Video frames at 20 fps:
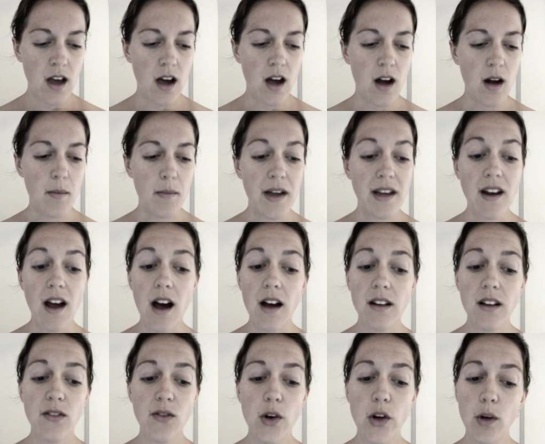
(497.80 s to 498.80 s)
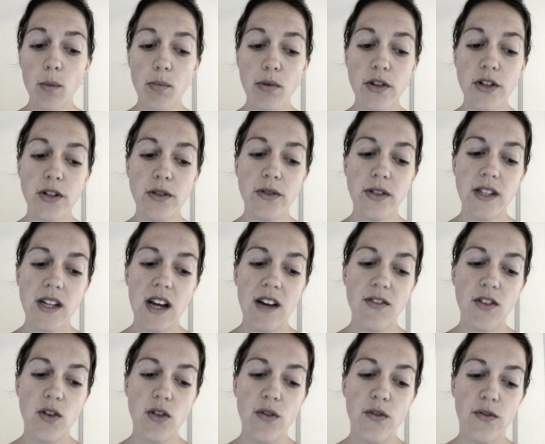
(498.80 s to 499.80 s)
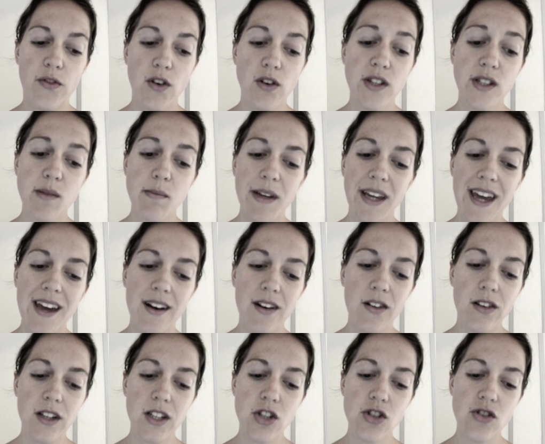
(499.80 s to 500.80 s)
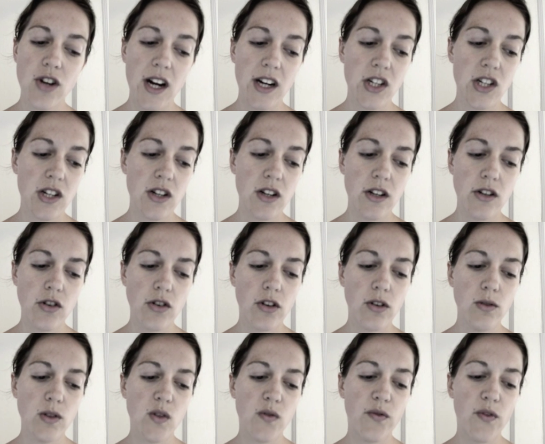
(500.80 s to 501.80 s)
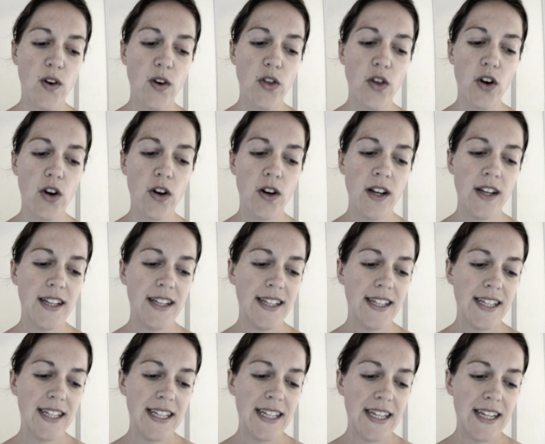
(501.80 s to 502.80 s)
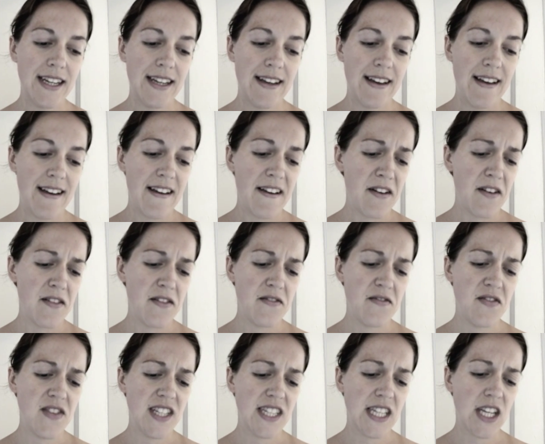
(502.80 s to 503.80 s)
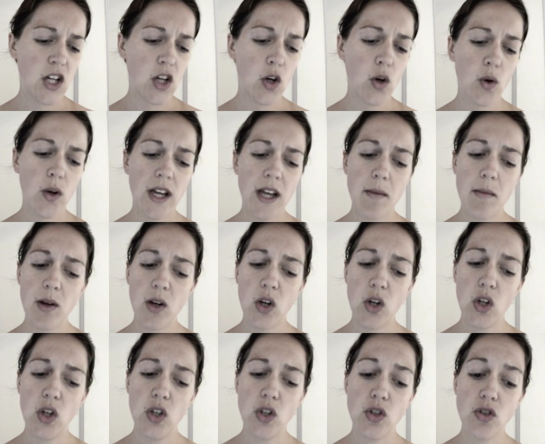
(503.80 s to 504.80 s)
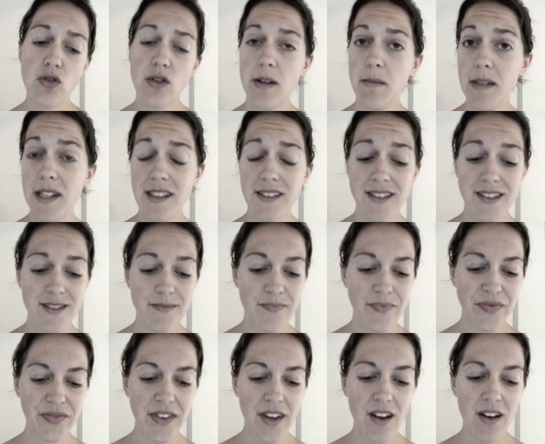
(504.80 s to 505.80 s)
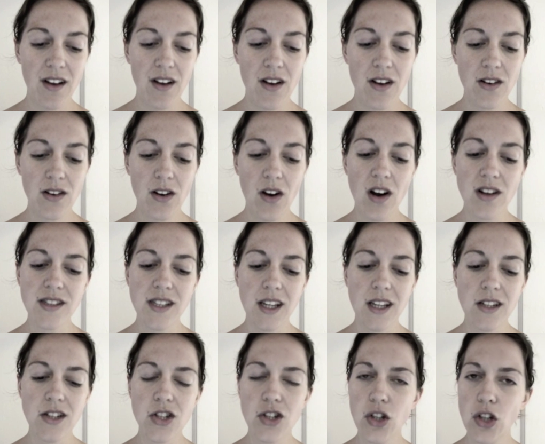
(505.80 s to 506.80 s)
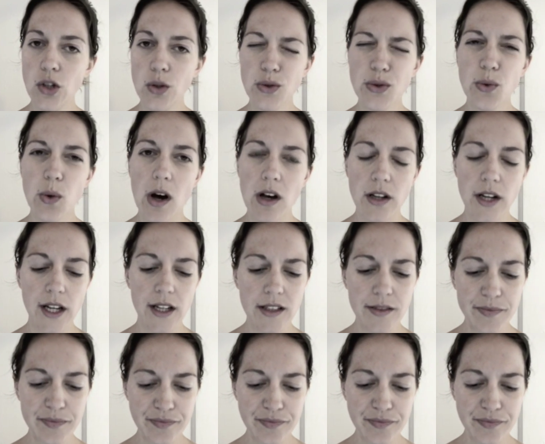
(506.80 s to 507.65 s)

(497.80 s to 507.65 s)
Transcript: An olive oil produced after the first mechanical extraction undergoes further physicochemical treatments, causing it to lose quality.